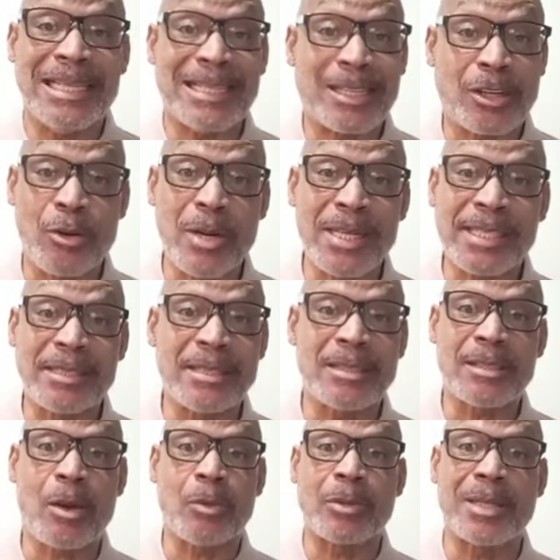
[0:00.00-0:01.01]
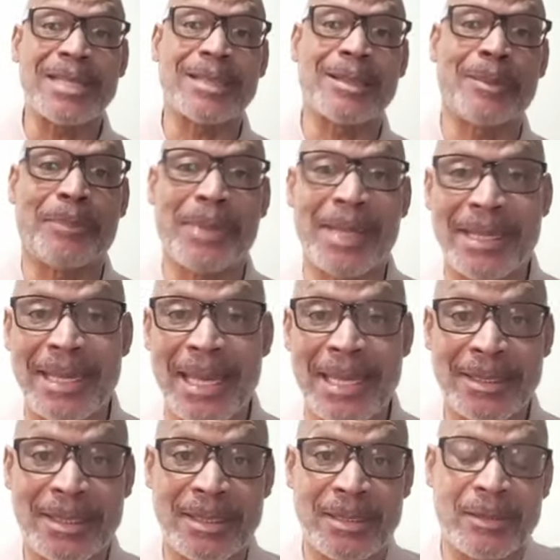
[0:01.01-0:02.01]
Christians don't discipline
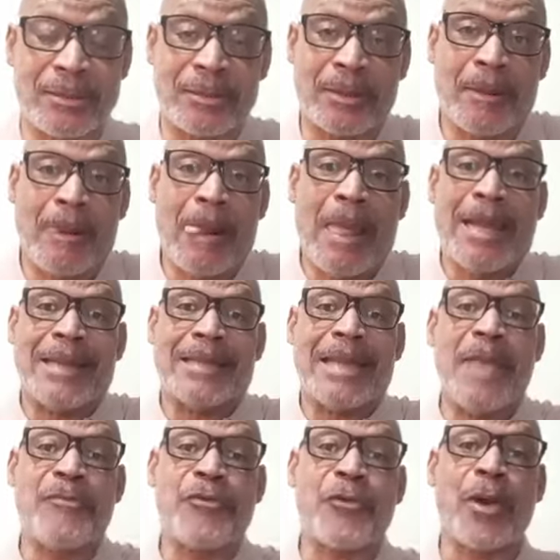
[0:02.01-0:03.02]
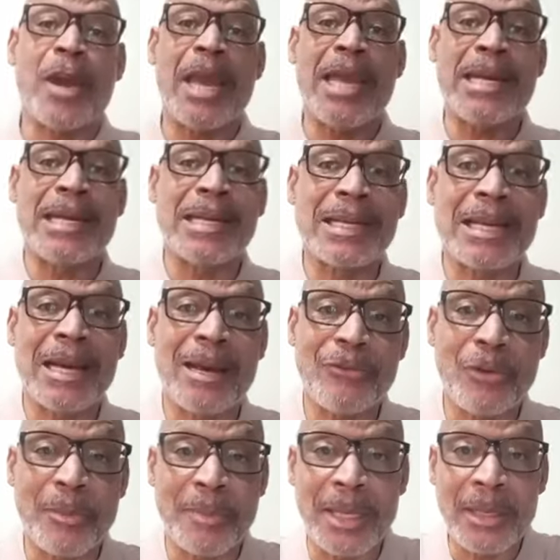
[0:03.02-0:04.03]
their children. They afraid of the
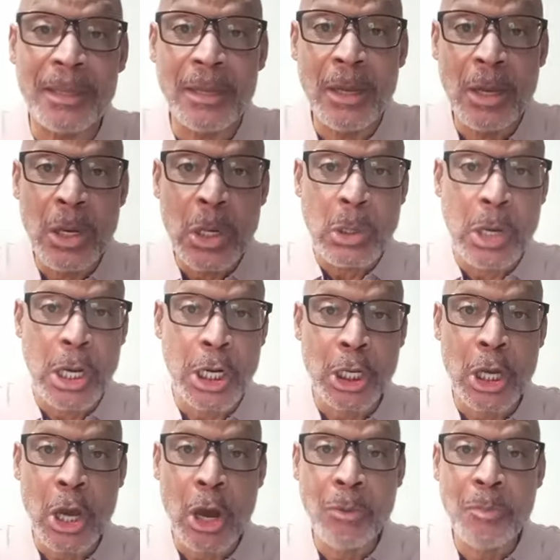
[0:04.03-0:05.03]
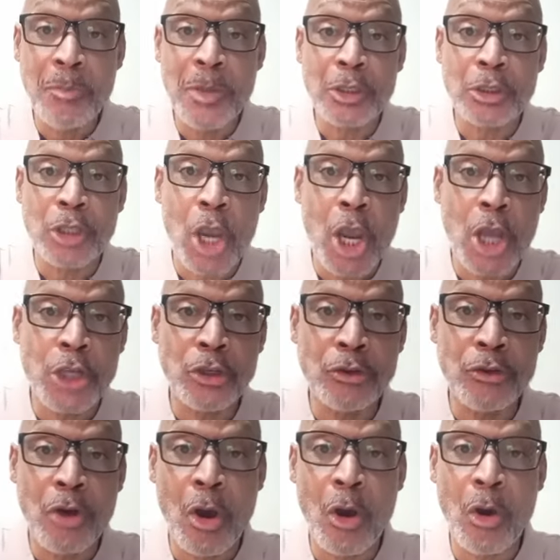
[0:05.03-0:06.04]
government. Well, the government says,
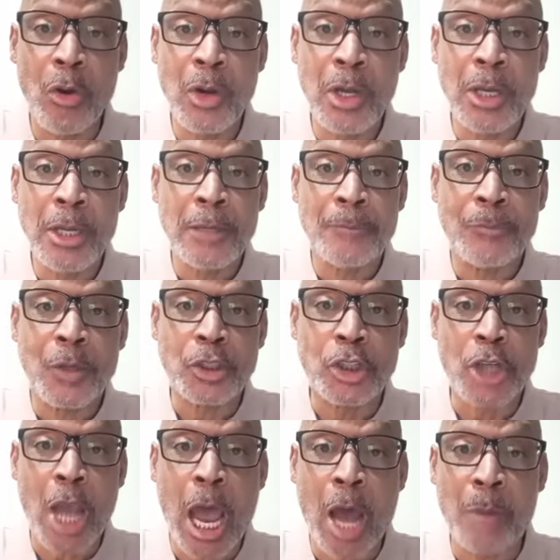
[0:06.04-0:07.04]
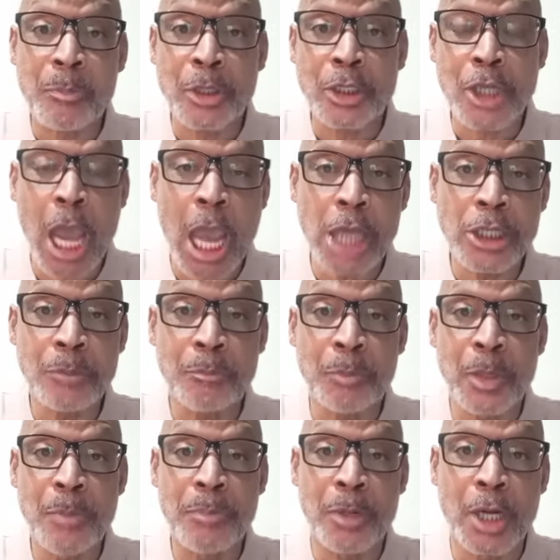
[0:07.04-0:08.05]
you know, the child protection
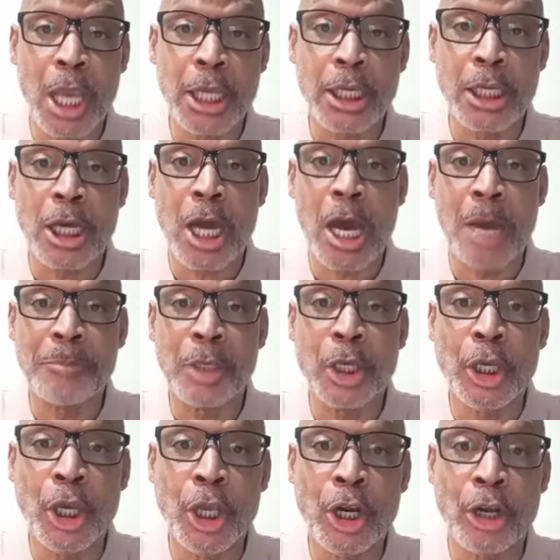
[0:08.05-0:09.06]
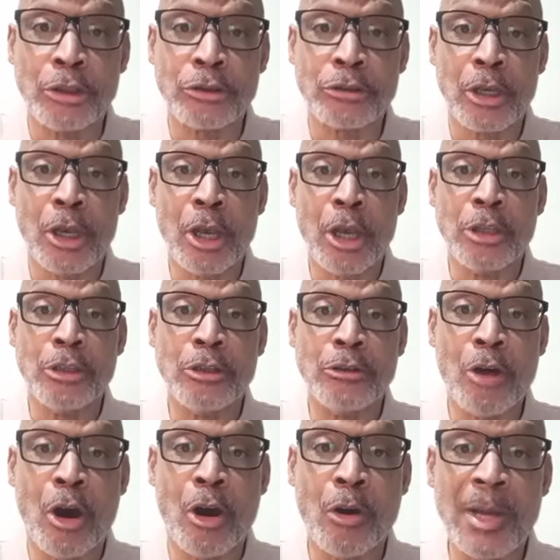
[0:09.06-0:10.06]
people, they can come get us. You
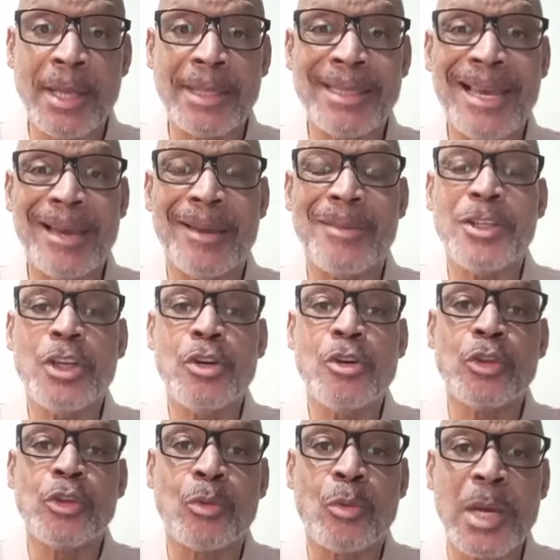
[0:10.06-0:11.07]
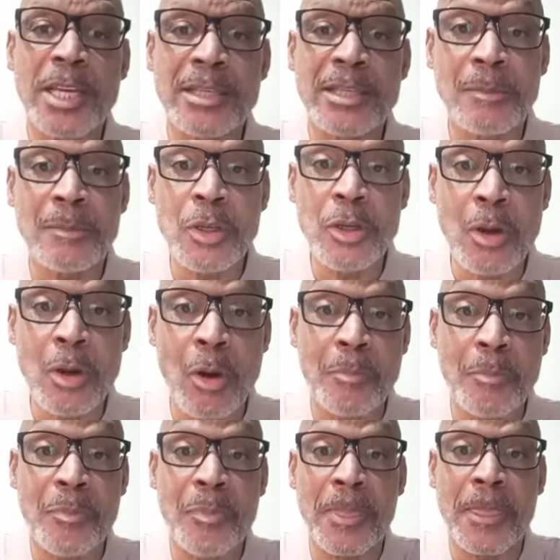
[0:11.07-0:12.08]
know, yeah, use wisdom. You
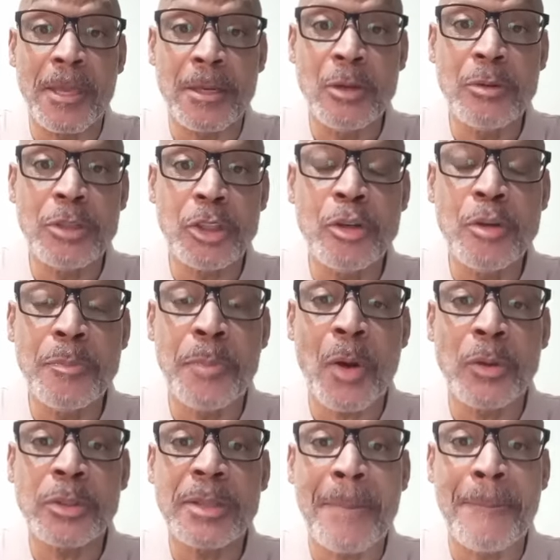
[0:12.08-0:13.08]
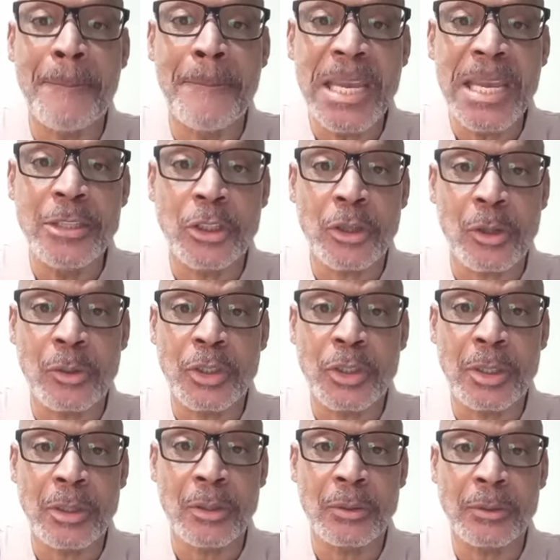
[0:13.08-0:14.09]
don't, you, you supposed to beat your
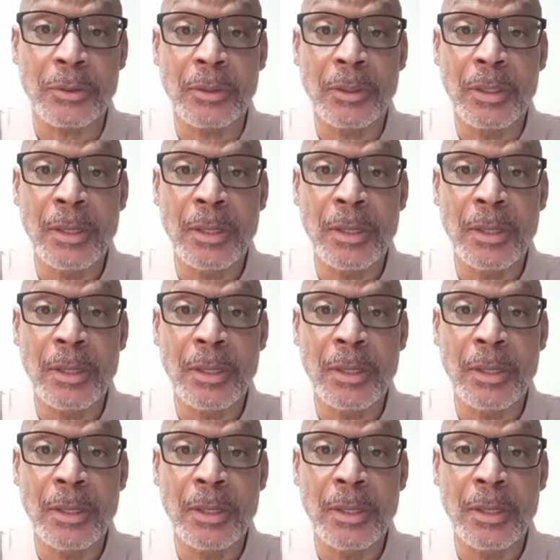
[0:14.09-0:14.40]
children.